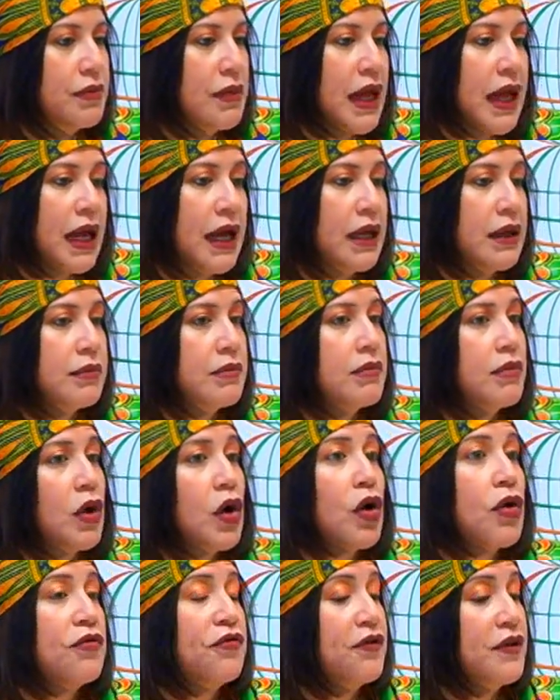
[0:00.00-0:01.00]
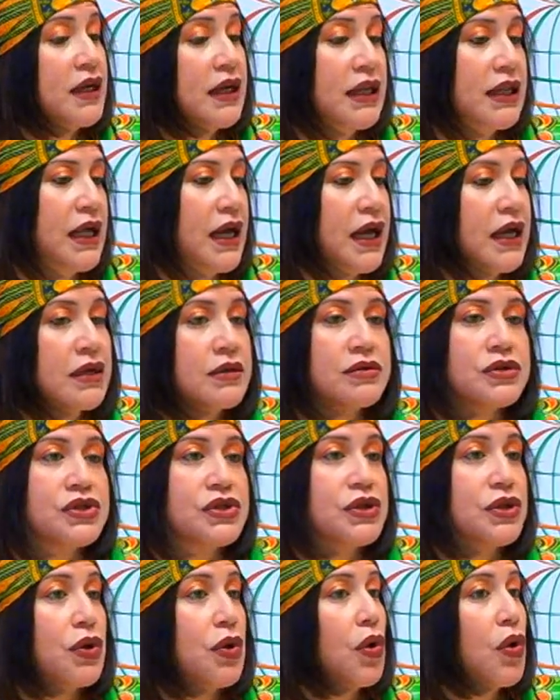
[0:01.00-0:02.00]
and hopefully in the end
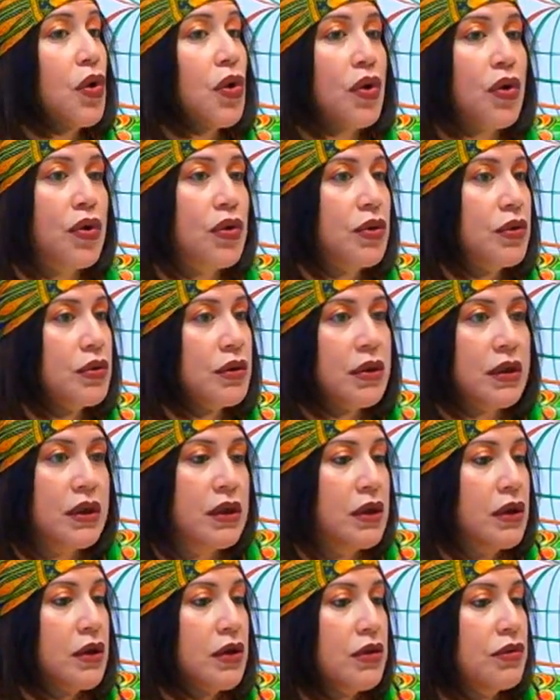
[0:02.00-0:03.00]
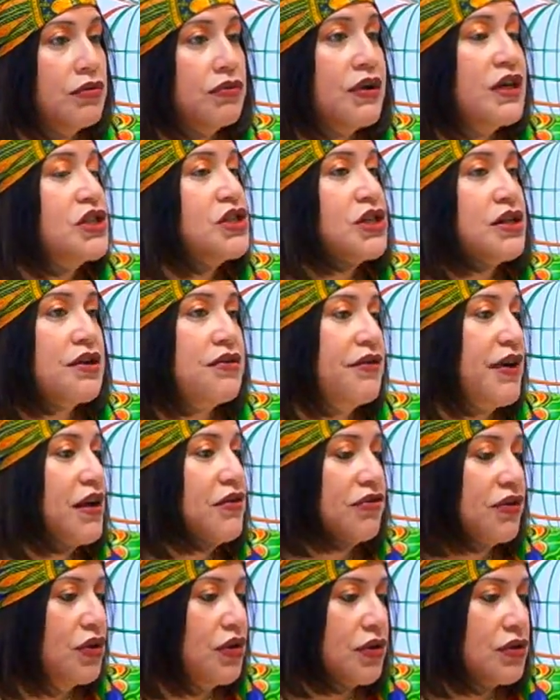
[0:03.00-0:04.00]
to the whole region of
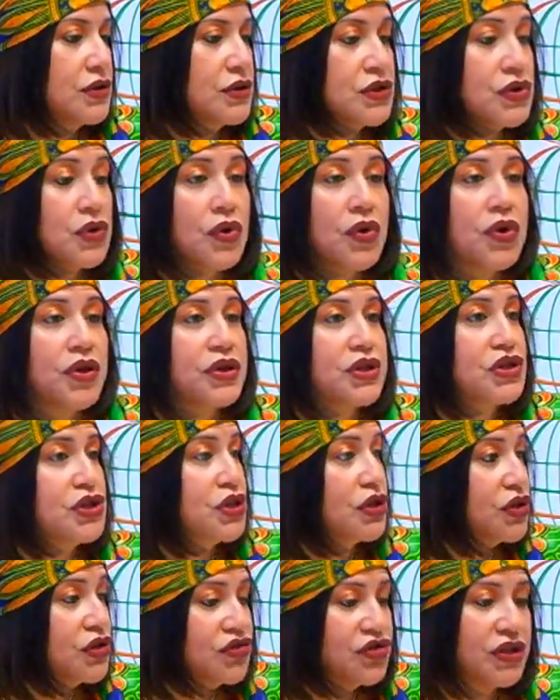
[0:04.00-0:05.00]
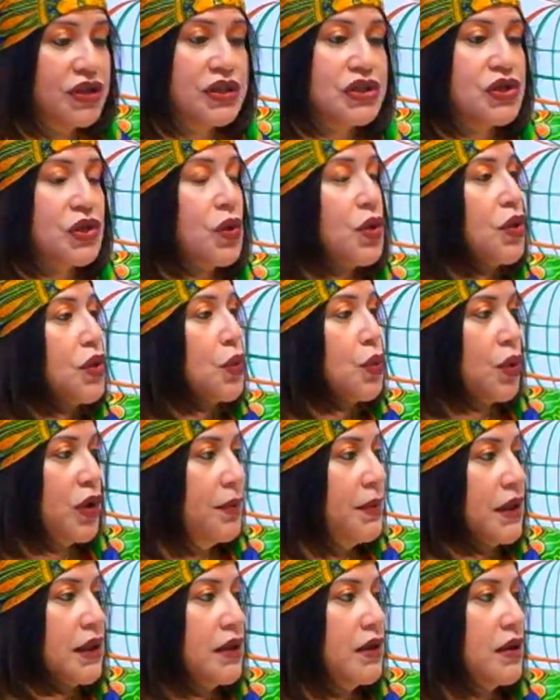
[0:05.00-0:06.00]
Ivory Coast, to all the children, to all the
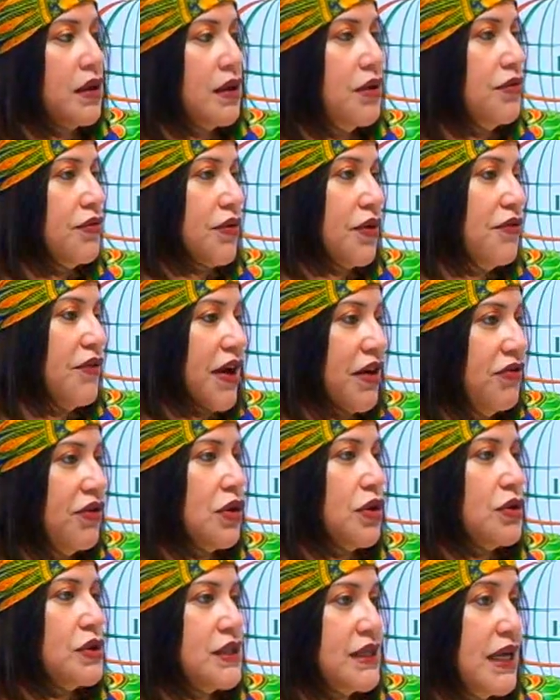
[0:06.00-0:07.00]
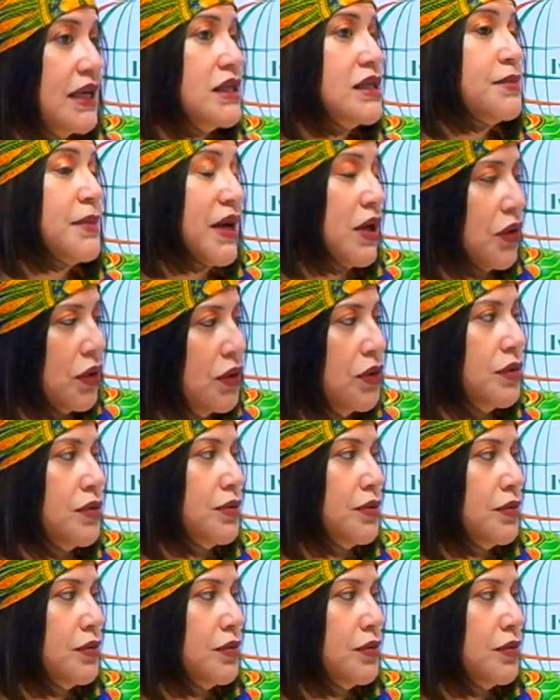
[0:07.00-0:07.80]
women of Ivory Coast. That's my goal.